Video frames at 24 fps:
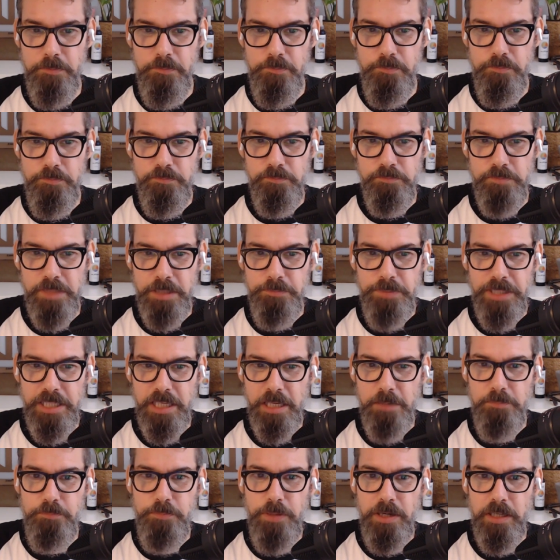me
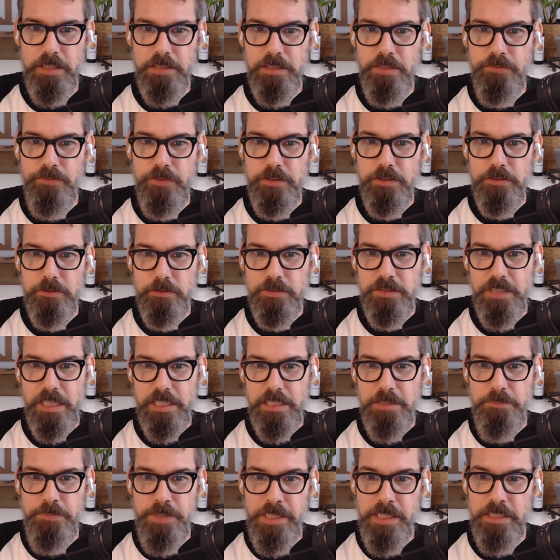being part of a
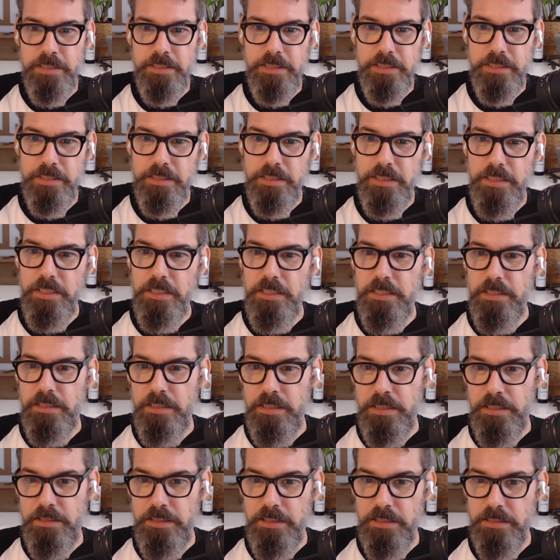sustainability
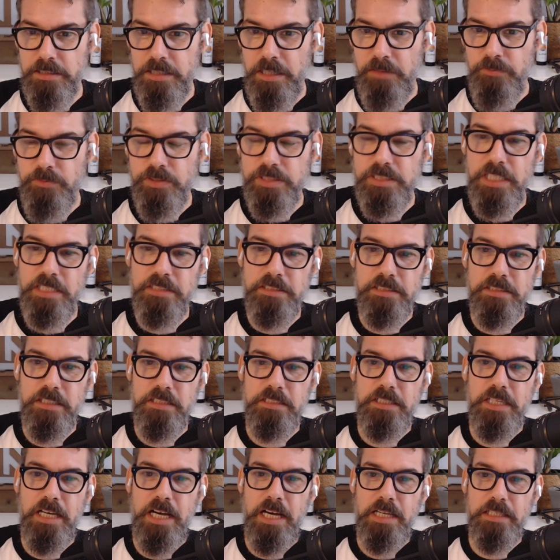a conversation
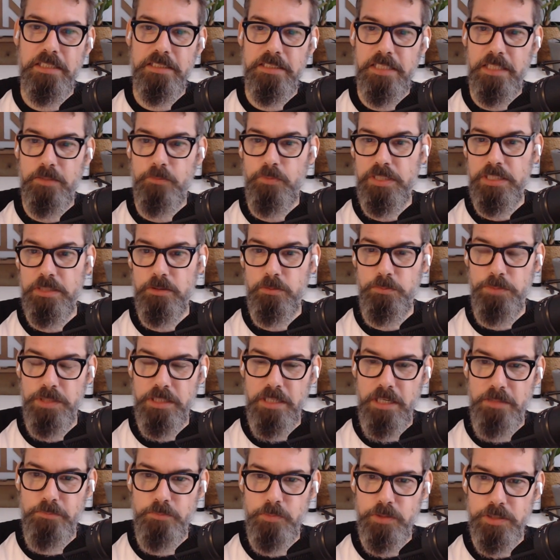on the island that we need to
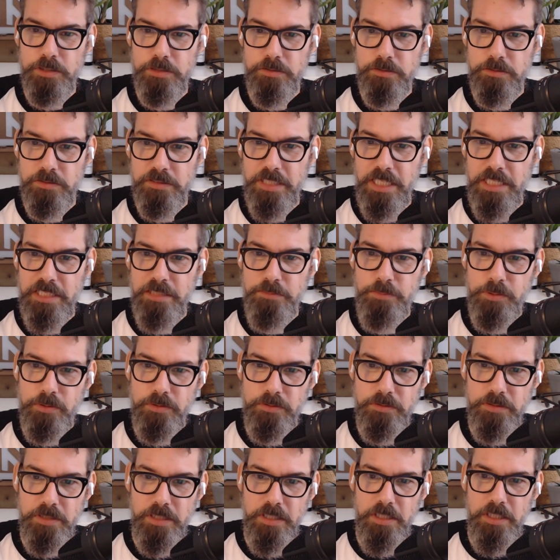become more
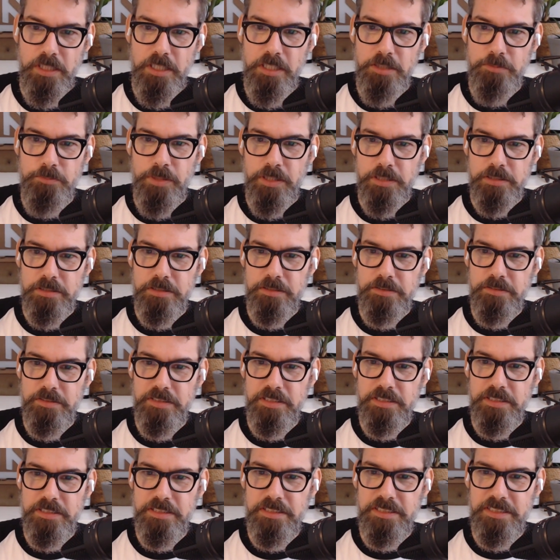sustainable. But
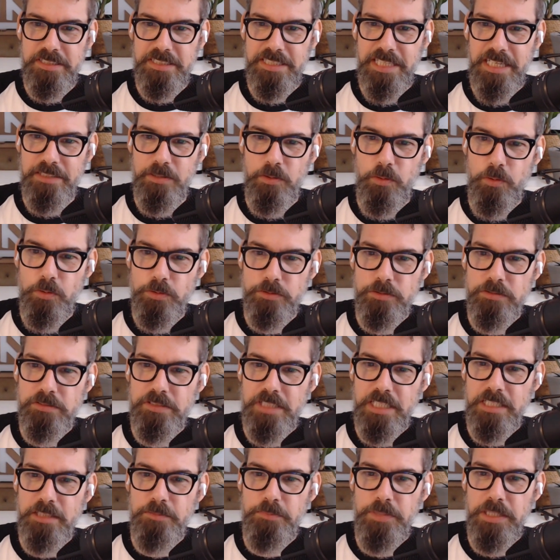that whole
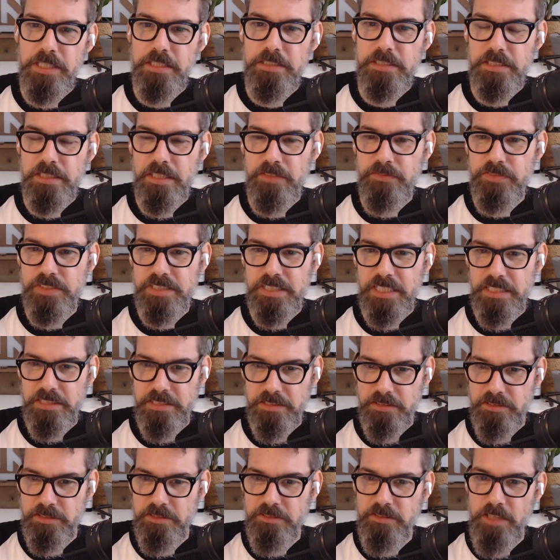sustainability
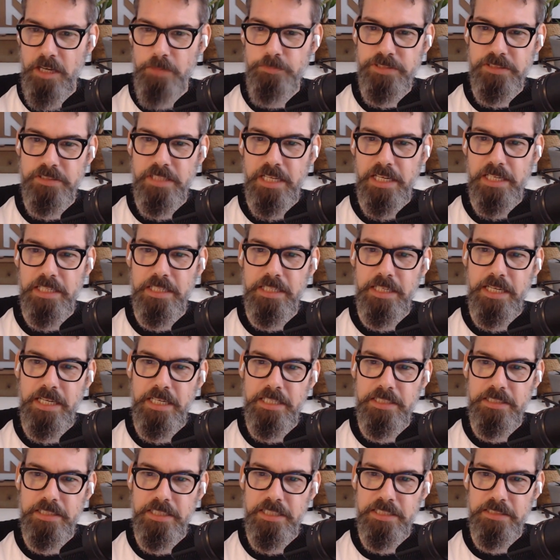conversation stops there.
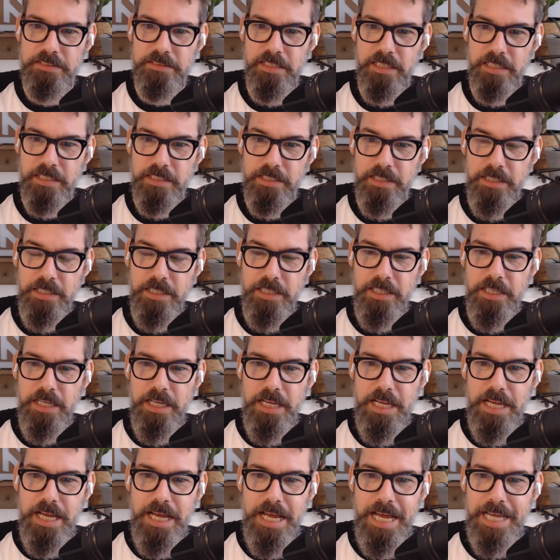And it's like,
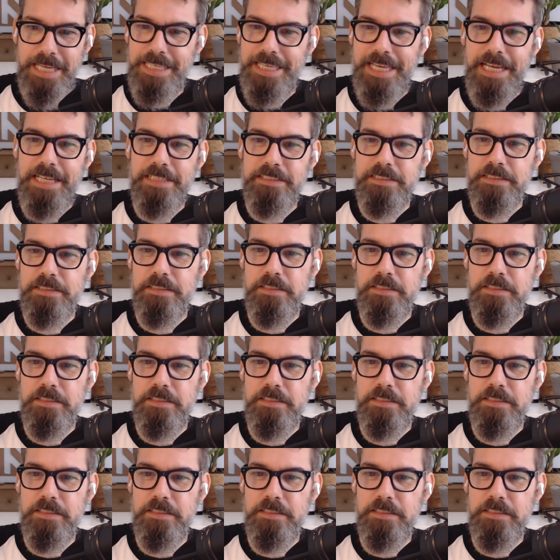I can't